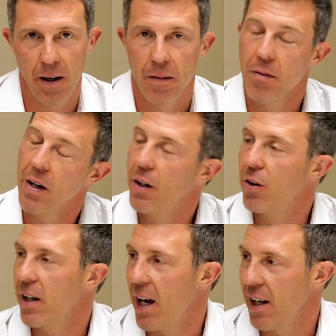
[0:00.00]
very
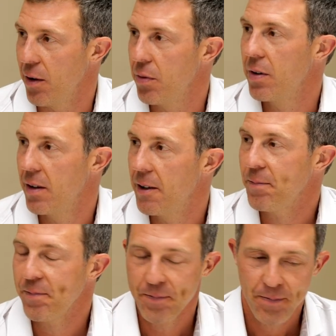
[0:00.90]
creative.
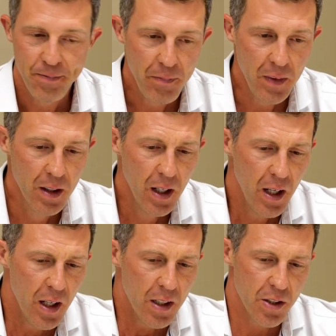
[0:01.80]

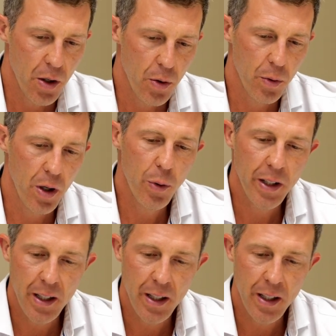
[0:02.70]
So going